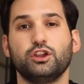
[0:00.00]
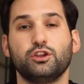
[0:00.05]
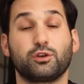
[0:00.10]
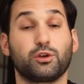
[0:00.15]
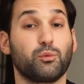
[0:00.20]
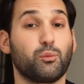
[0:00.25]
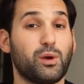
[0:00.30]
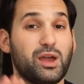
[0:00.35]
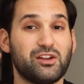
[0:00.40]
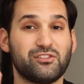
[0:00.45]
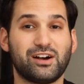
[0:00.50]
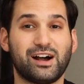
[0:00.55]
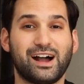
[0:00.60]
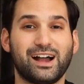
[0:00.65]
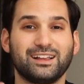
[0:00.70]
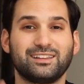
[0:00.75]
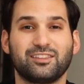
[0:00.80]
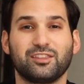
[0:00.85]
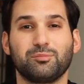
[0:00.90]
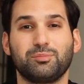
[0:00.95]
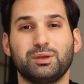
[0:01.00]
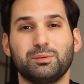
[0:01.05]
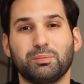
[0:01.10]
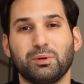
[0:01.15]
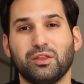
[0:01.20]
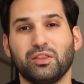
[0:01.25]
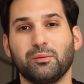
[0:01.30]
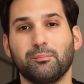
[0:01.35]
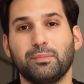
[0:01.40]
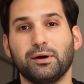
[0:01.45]
You can wave hi to the
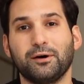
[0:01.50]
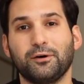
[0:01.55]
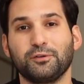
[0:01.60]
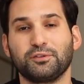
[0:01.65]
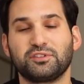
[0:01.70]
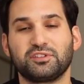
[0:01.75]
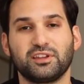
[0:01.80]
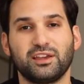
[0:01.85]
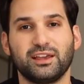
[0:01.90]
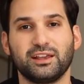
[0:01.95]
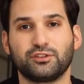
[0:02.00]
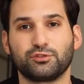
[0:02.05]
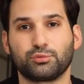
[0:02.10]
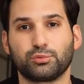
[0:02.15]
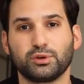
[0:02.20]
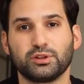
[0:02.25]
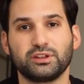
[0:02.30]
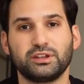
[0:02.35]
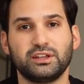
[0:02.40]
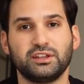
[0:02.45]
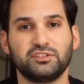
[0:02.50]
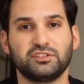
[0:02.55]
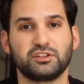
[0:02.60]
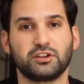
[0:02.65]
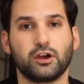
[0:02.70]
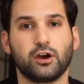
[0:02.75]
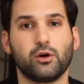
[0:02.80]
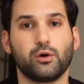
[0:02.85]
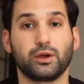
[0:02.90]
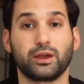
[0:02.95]
people on the boats. It's really easy
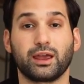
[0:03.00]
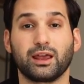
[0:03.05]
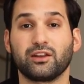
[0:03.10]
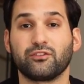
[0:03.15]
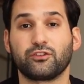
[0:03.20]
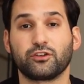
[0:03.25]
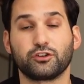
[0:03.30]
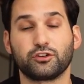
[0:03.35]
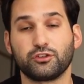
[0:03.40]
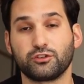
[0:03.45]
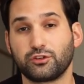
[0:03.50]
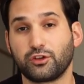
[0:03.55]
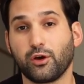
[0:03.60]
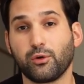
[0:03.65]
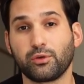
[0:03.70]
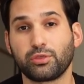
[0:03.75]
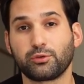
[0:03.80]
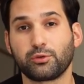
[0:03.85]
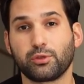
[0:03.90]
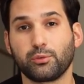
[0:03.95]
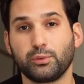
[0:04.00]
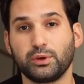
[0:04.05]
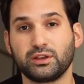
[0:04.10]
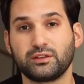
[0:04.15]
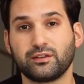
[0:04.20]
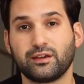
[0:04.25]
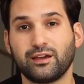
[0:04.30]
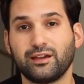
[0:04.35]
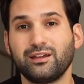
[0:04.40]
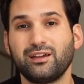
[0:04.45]
going. And if you're going through the
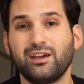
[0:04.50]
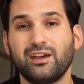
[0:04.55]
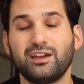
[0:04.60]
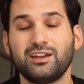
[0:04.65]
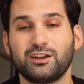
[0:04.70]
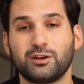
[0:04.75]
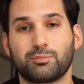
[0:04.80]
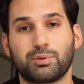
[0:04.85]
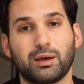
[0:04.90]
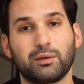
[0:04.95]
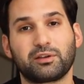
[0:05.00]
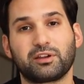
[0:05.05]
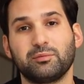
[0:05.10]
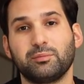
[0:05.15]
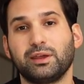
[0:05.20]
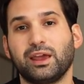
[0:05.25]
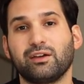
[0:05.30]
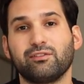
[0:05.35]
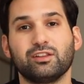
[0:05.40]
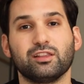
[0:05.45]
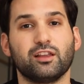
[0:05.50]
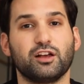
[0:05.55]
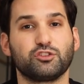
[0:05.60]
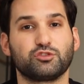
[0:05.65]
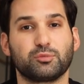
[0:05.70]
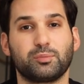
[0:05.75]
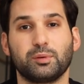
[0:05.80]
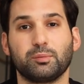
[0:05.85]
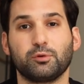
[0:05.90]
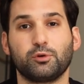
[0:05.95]
weekday, you're probably gonna be having
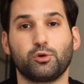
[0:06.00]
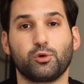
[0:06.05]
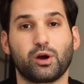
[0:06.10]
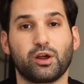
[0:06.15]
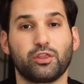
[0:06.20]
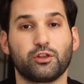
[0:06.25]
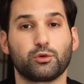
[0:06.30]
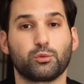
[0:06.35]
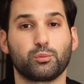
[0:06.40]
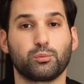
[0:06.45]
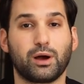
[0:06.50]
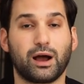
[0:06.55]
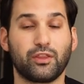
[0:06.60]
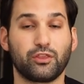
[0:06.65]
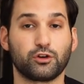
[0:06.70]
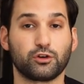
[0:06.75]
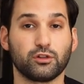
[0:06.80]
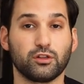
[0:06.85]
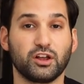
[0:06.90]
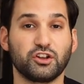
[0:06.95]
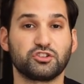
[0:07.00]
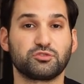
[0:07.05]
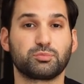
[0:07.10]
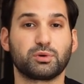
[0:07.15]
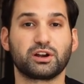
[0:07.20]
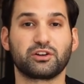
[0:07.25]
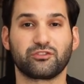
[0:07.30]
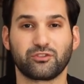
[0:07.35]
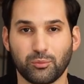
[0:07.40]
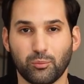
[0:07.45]
lunch with people who are on their lunch
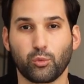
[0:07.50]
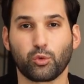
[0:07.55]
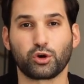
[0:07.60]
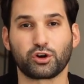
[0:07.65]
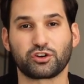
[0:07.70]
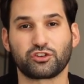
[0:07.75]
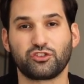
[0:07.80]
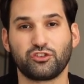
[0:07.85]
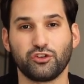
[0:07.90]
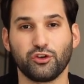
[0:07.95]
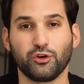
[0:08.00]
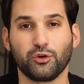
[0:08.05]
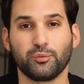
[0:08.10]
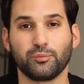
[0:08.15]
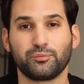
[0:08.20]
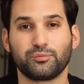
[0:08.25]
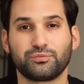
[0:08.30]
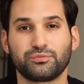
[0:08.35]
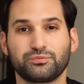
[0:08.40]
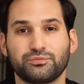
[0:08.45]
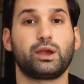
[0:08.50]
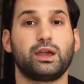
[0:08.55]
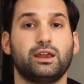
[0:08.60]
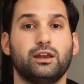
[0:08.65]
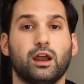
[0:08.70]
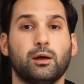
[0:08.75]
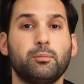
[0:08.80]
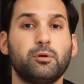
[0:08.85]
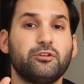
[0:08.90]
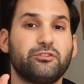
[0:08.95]
break from work too. Okay,
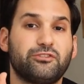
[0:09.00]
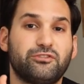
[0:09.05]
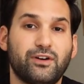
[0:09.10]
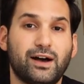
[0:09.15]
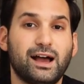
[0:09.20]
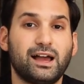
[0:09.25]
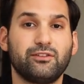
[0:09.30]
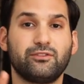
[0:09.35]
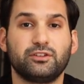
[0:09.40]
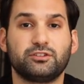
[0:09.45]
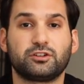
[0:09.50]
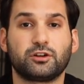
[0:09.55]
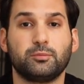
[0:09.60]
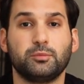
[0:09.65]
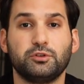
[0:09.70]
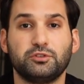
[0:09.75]
number 5 is our